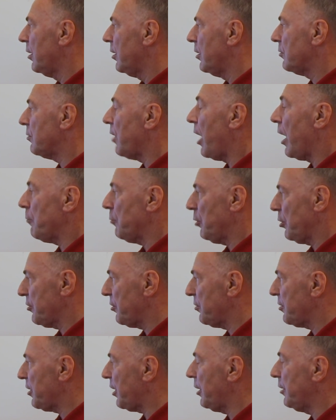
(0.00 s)
So I'm
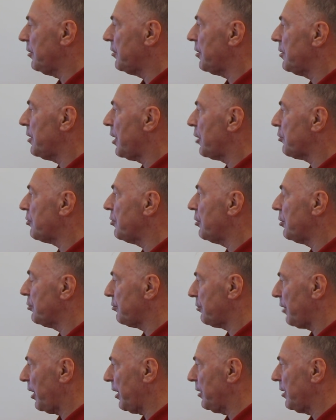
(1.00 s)
also the international
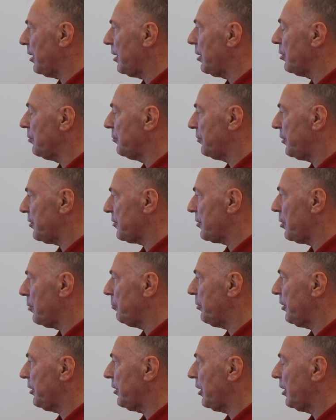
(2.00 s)
trainer of this
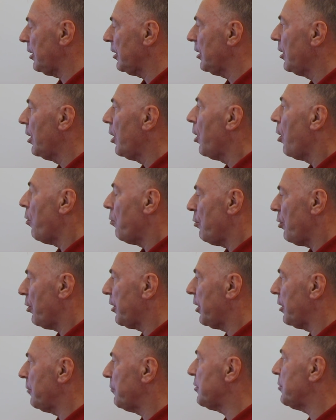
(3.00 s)
company,
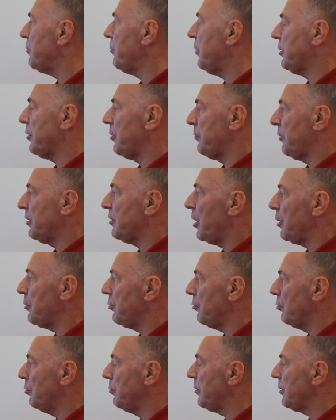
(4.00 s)
working with MetaVital
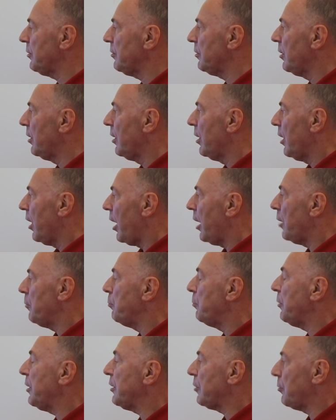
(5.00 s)
Human
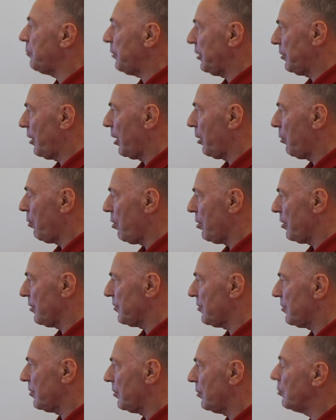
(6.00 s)
and MetaVital
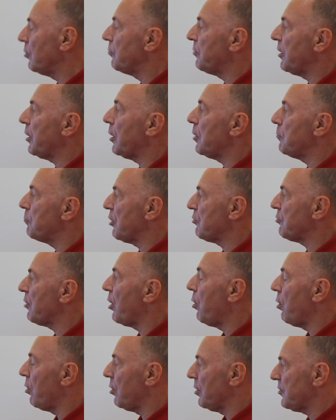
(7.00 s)
Horse. So we can measure
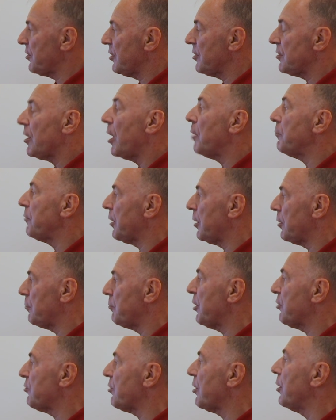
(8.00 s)
horses and we can
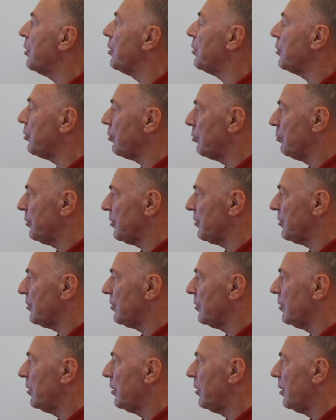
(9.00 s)
measure
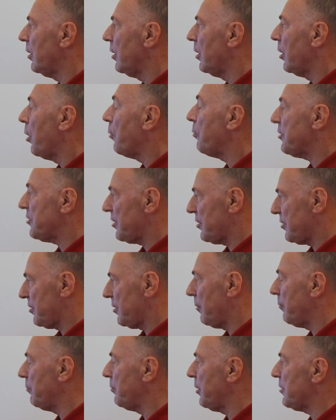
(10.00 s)
humans
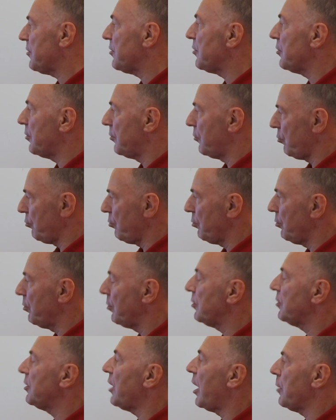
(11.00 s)
with
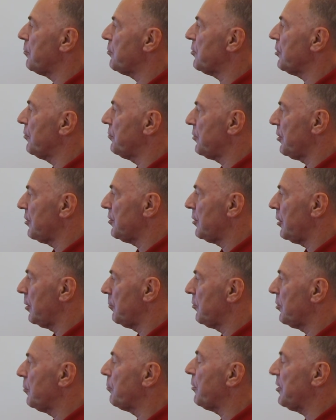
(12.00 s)
two types of
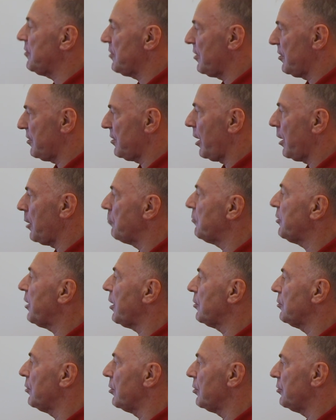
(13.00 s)
systems, but the same
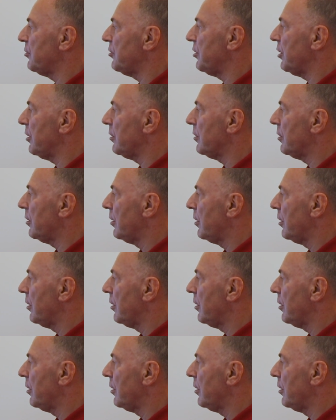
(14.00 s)
technology.